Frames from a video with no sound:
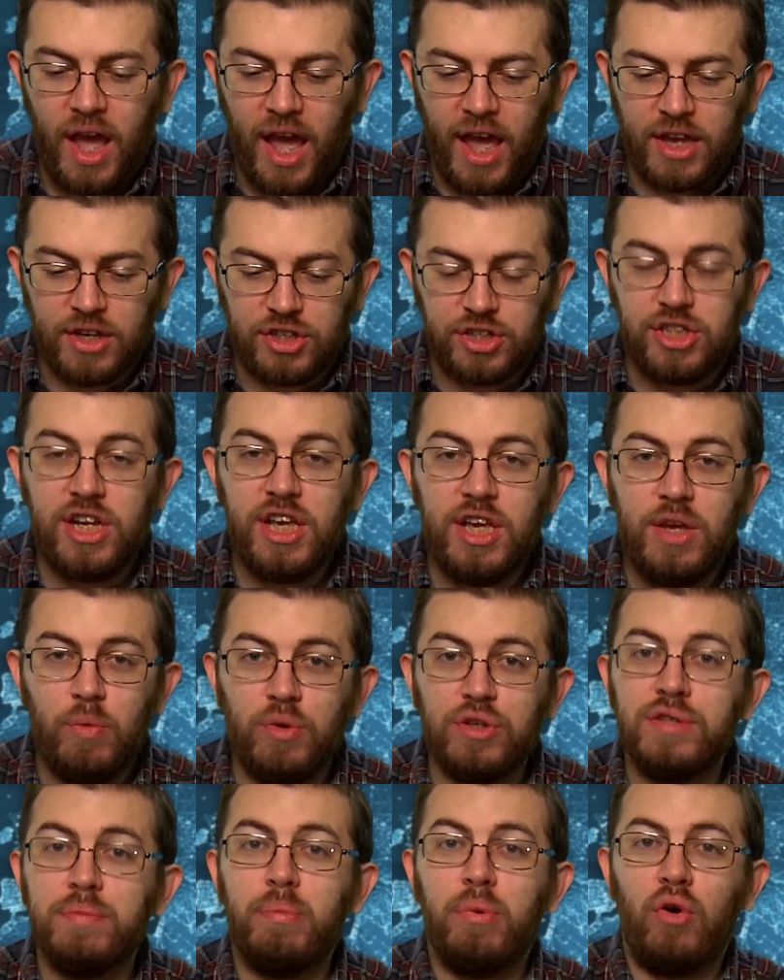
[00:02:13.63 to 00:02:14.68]
And she
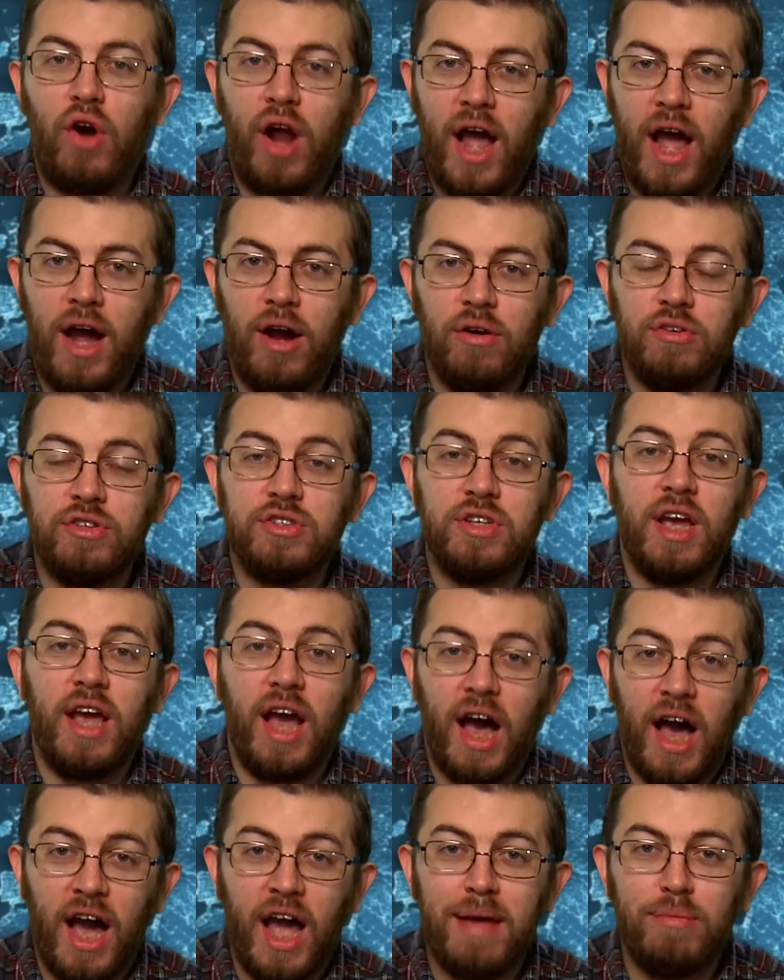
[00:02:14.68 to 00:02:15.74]
was proud,
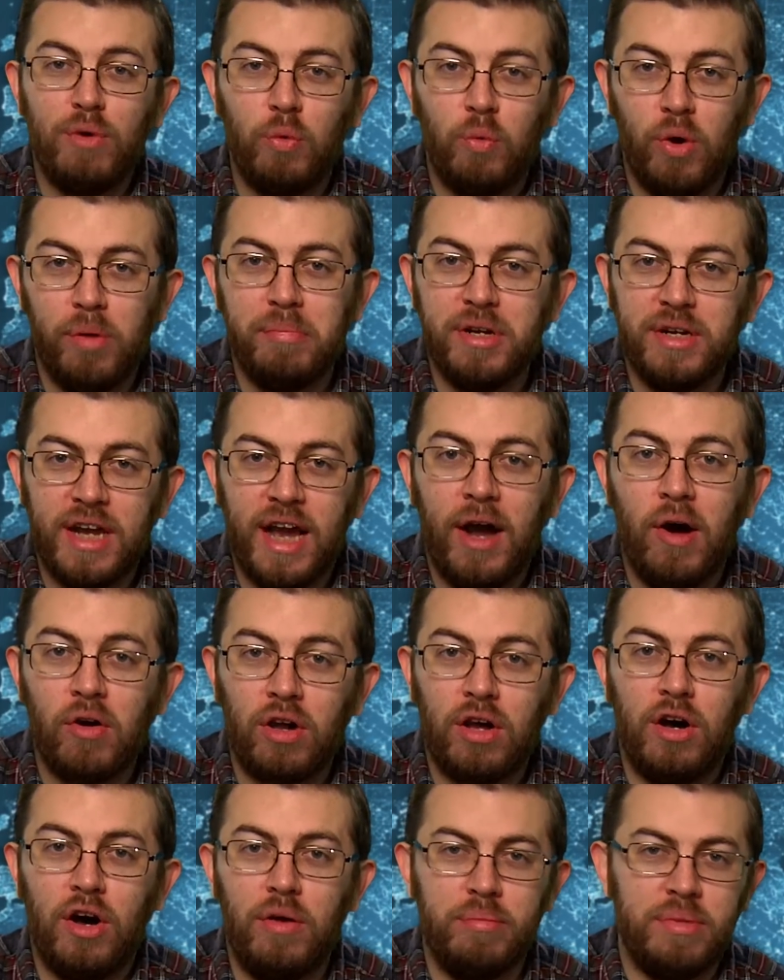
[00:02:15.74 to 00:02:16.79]
say, "I am a woman now,
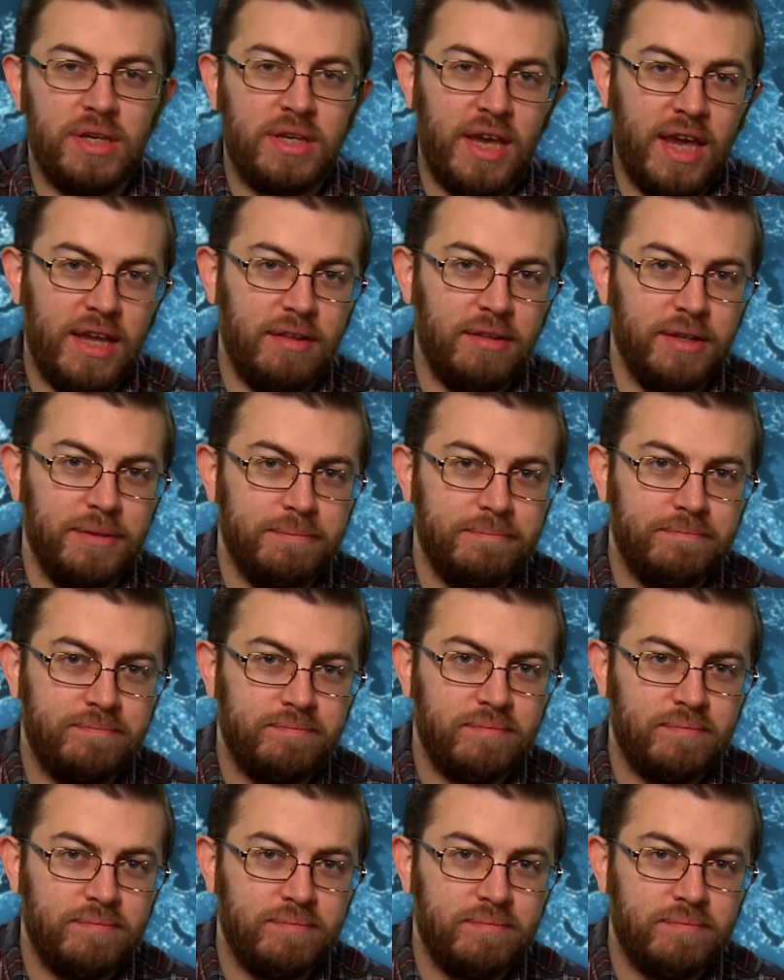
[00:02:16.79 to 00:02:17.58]
call me Caitlyn."